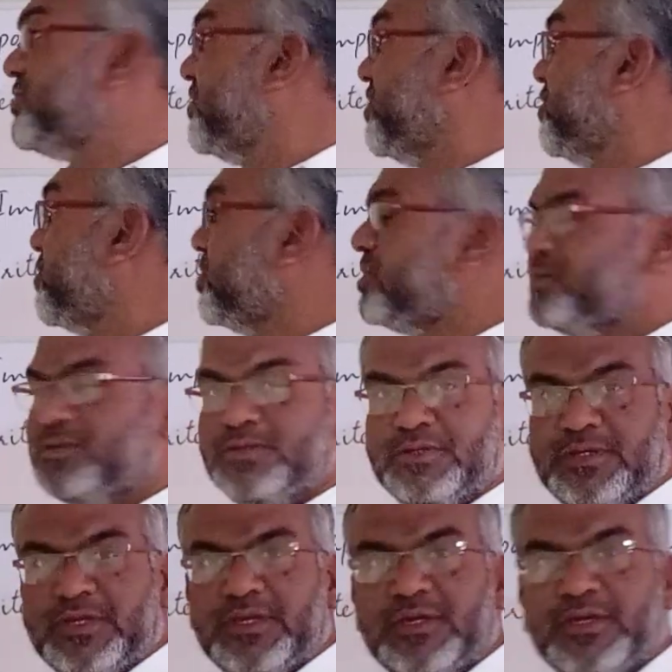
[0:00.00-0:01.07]
video,
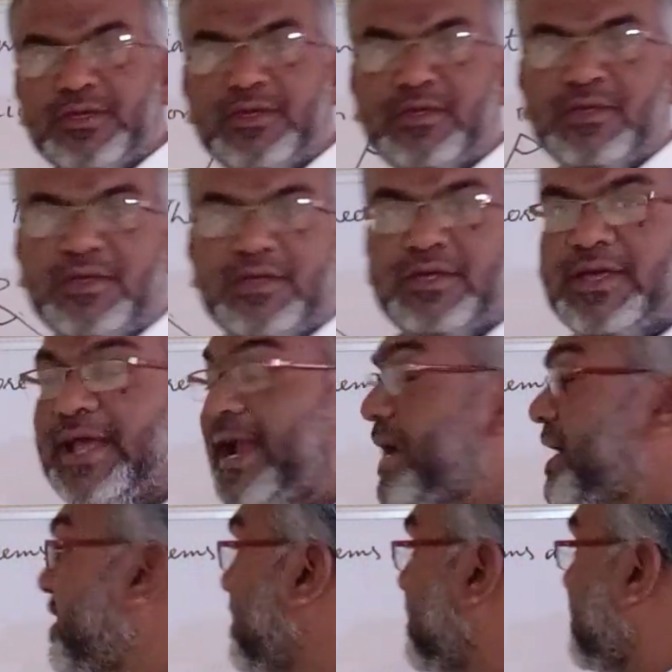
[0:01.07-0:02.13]

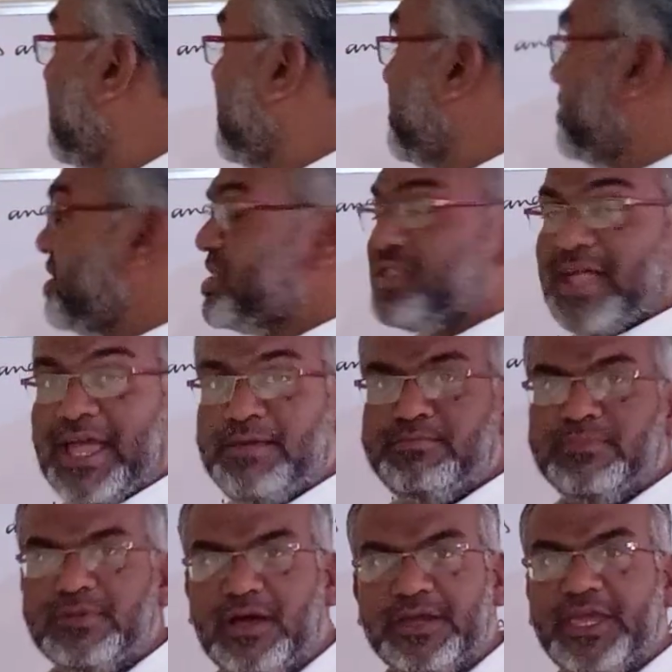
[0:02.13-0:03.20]
and this
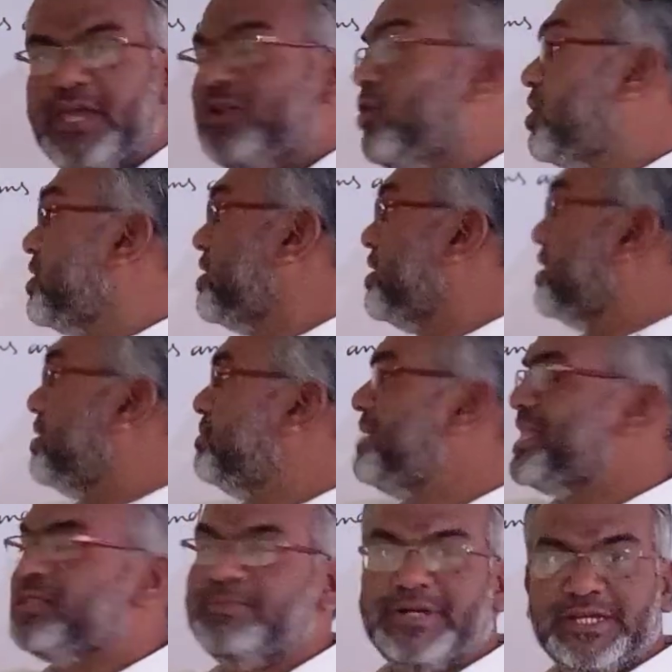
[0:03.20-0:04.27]
time again on
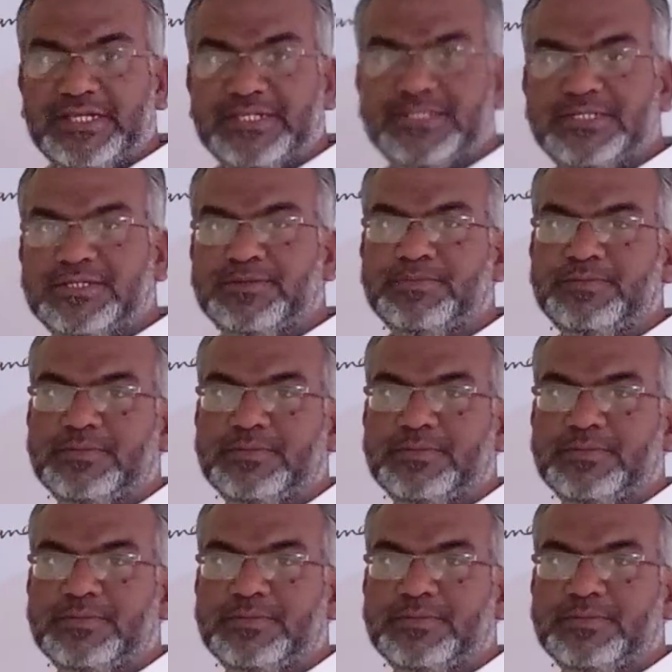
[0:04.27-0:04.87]
mathematics,